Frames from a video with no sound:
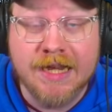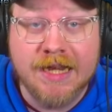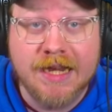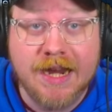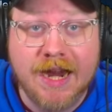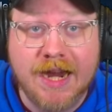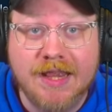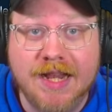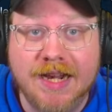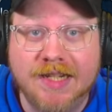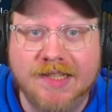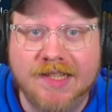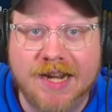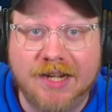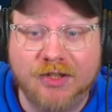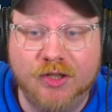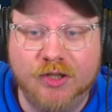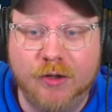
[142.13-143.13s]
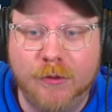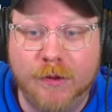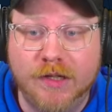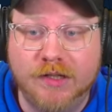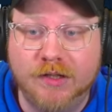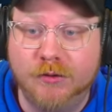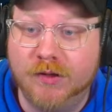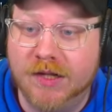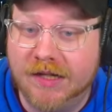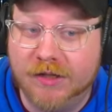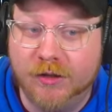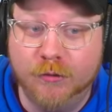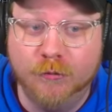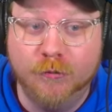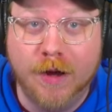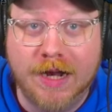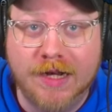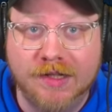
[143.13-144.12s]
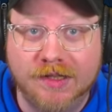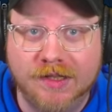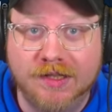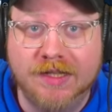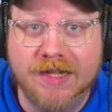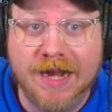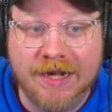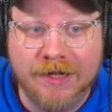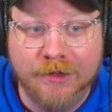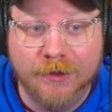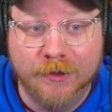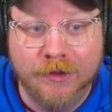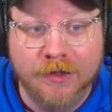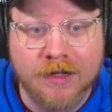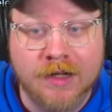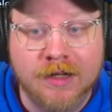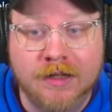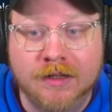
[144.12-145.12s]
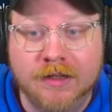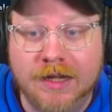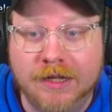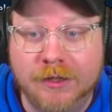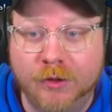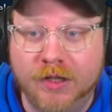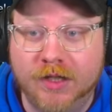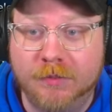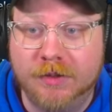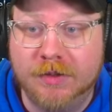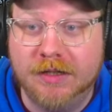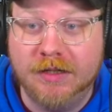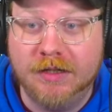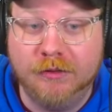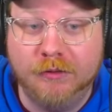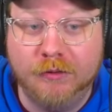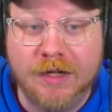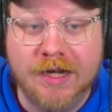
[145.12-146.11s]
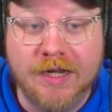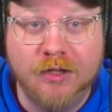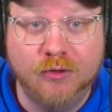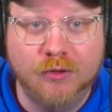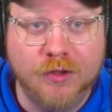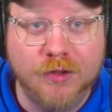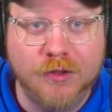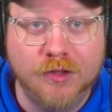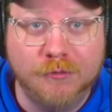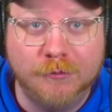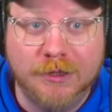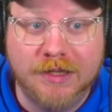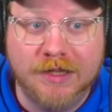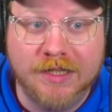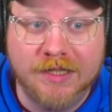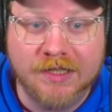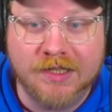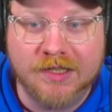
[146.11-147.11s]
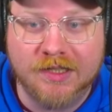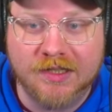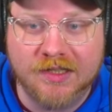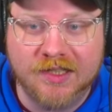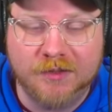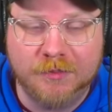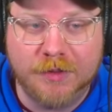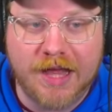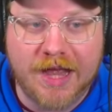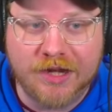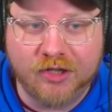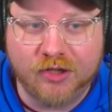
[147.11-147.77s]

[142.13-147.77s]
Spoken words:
and that is actually going to take you right into the editor. And you're going to be introduced with this splash